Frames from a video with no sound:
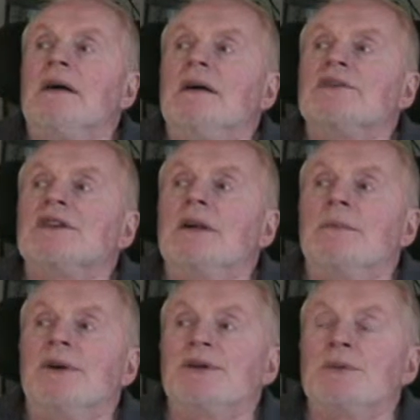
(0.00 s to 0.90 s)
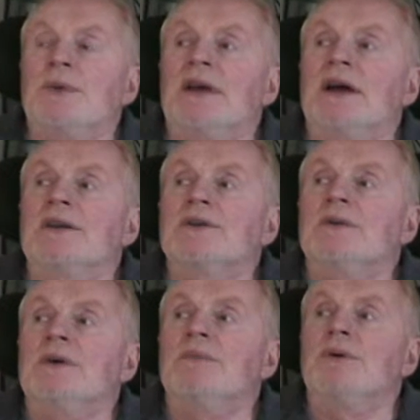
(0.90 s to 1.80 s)
celebrities when we got
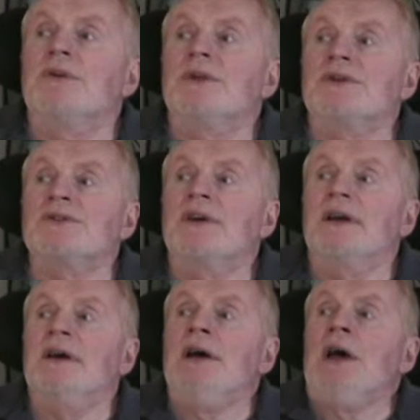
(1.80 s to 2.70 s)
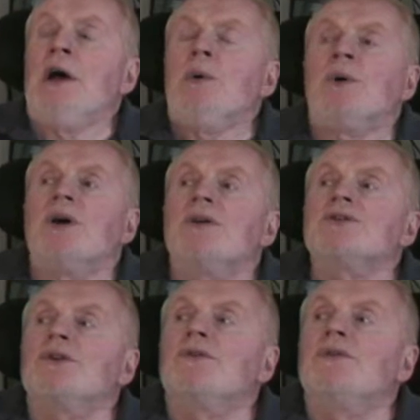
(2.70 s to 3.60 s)
to uh, Perth, Australia. We
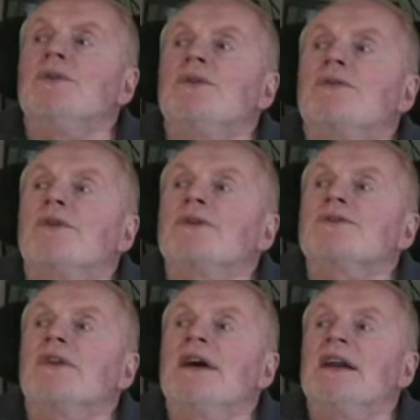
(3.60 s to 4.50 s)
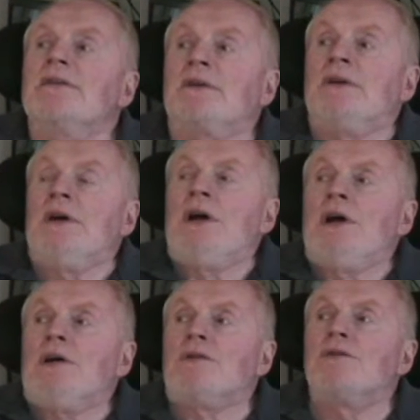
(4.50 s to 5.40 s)
also flew the first flight ever
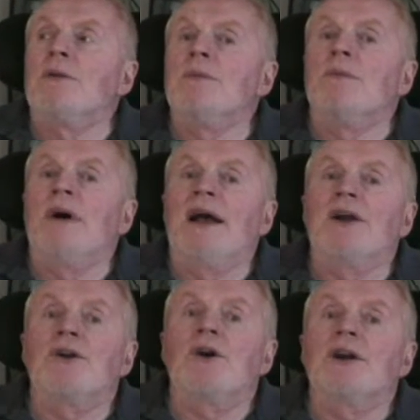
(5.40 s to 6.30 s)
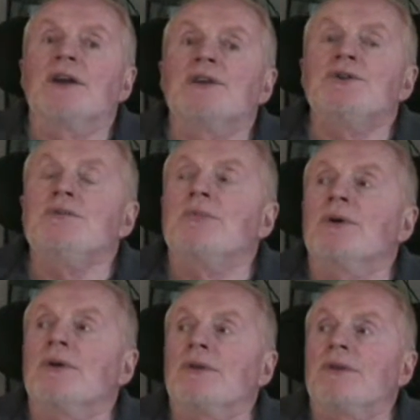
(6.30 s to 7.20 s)
from Antarctica to
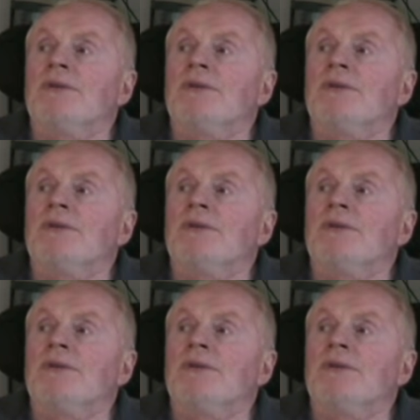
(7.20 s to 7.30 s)
Perth.